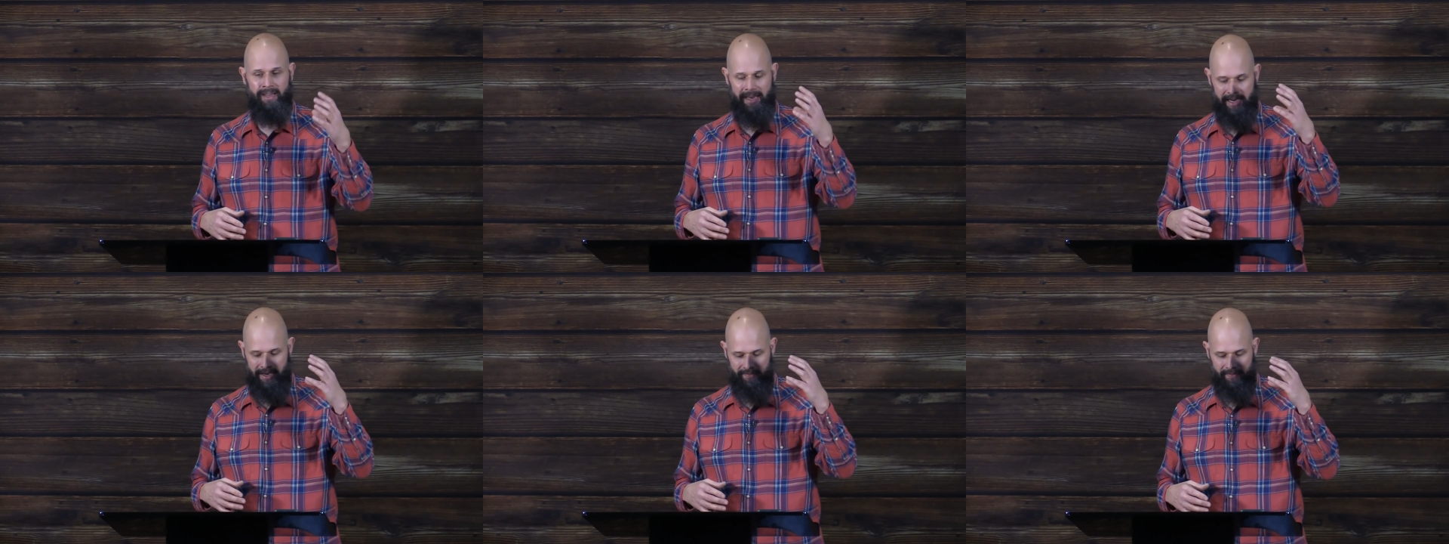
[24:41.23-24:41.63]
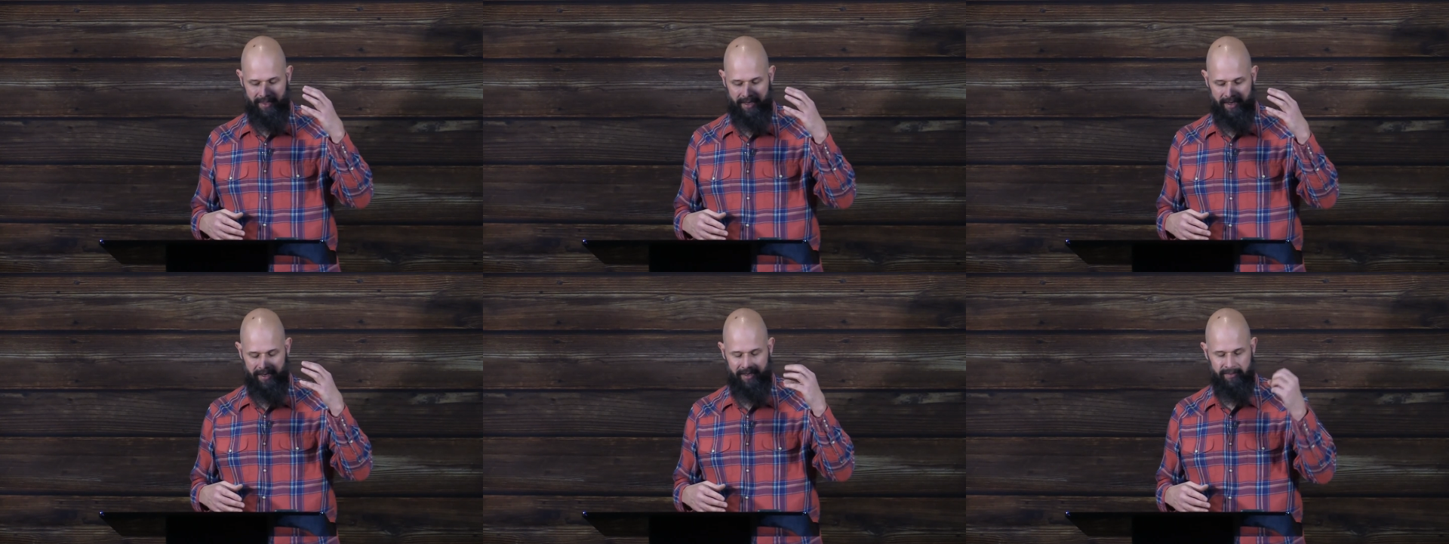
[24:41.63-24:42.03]
and
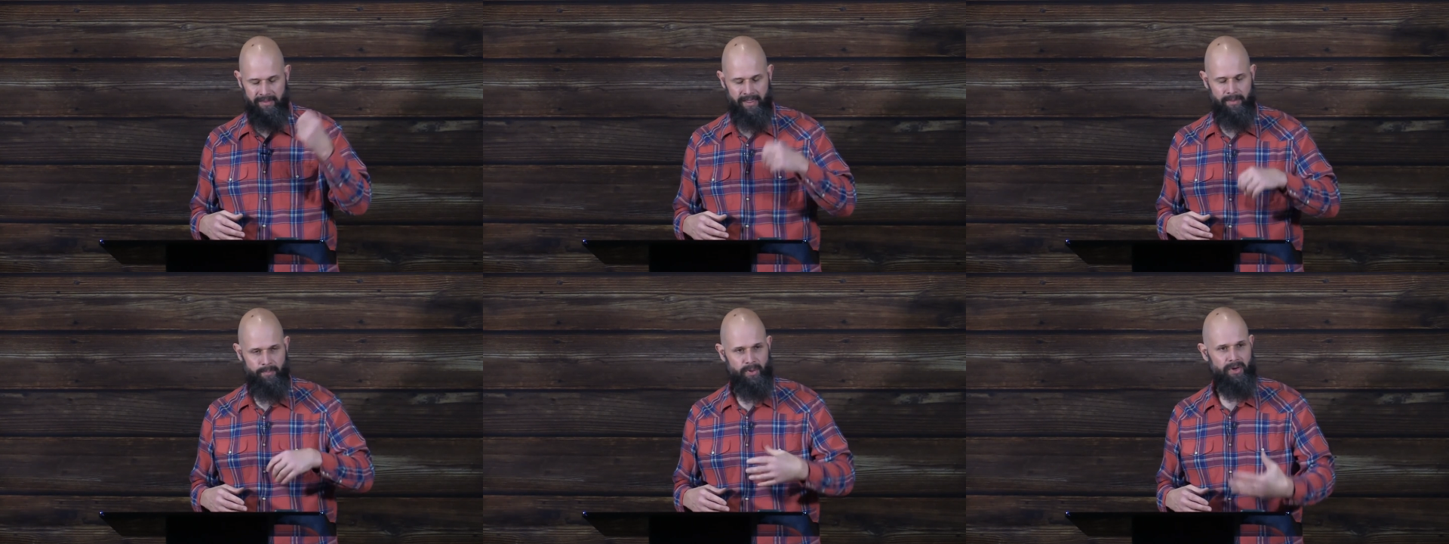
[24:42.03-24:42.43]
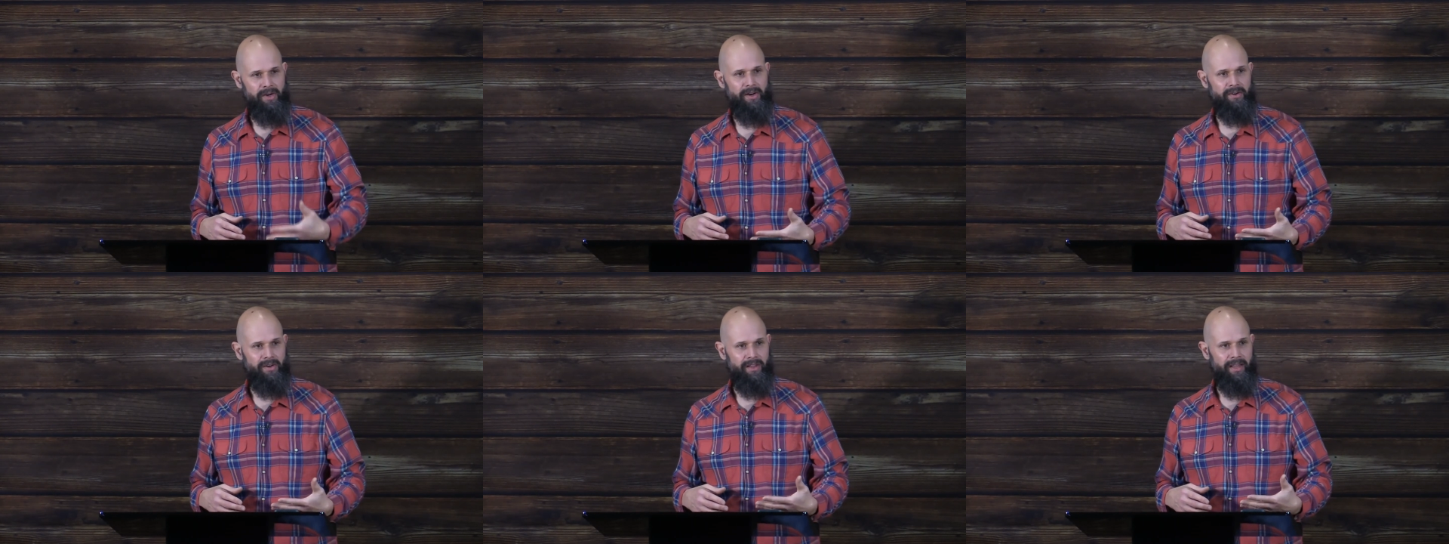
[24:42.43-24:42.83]
they, they put it
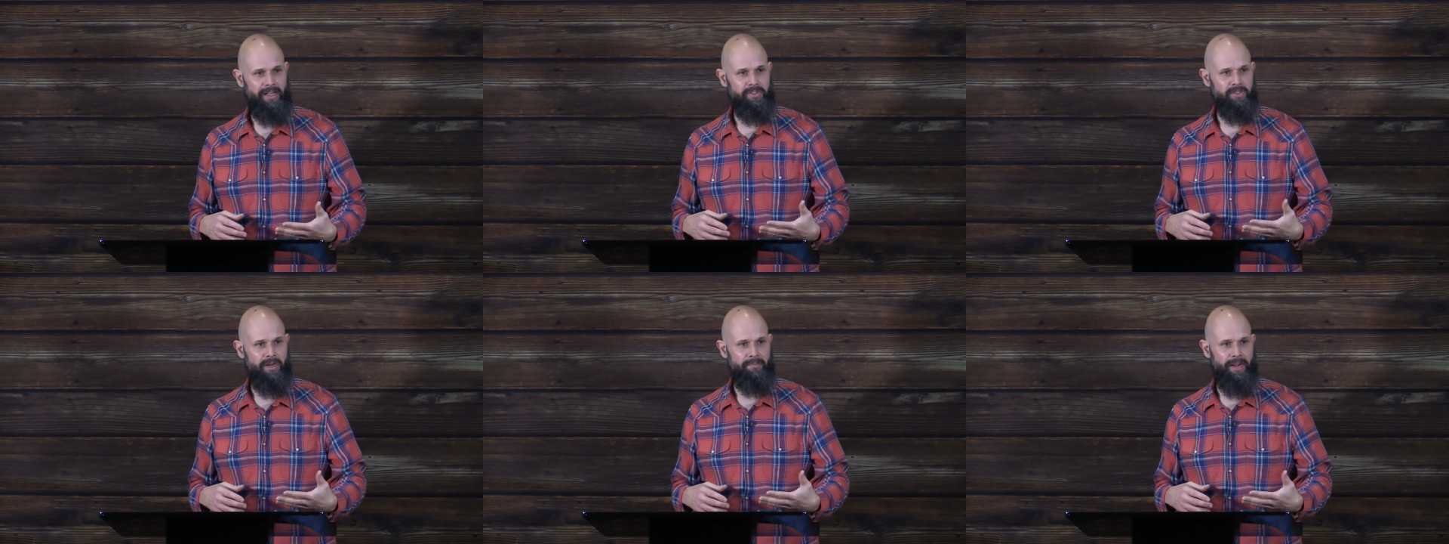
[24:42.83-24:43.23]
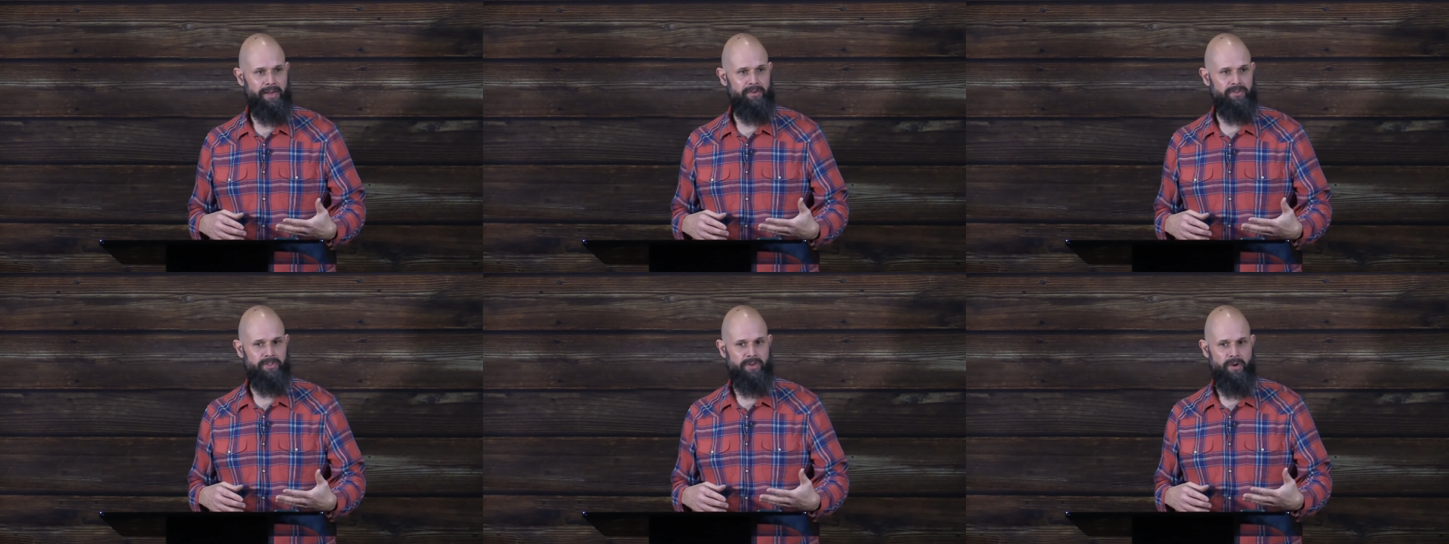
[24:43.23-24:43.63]
under an electron
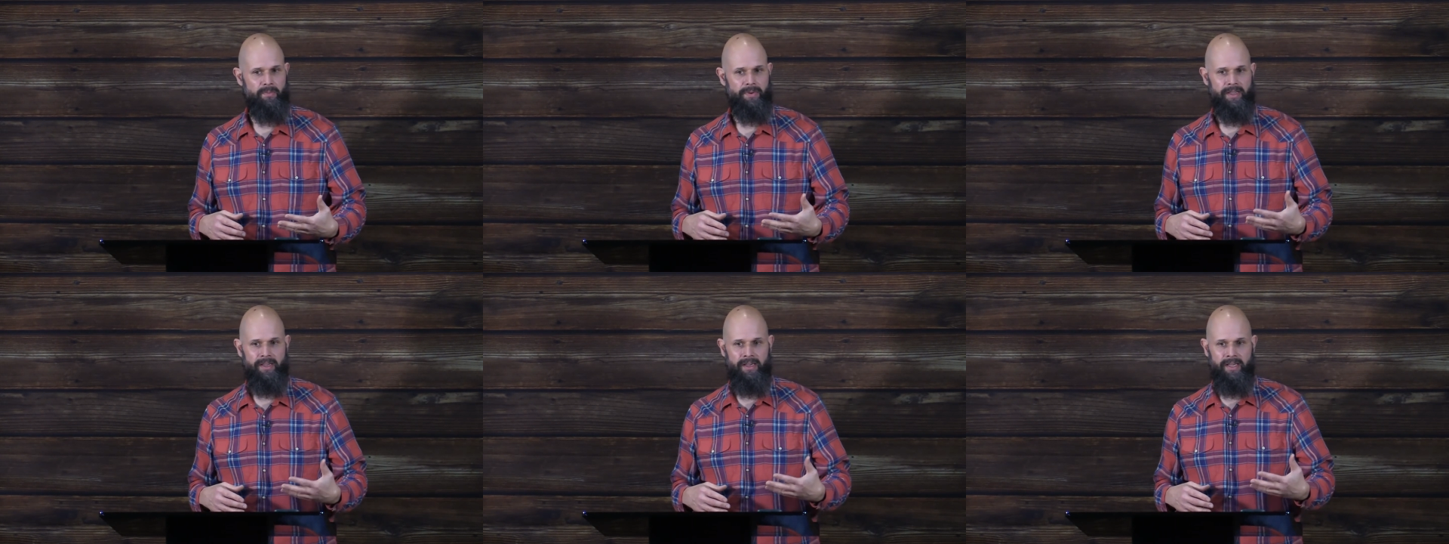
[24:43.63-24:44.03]
microscope,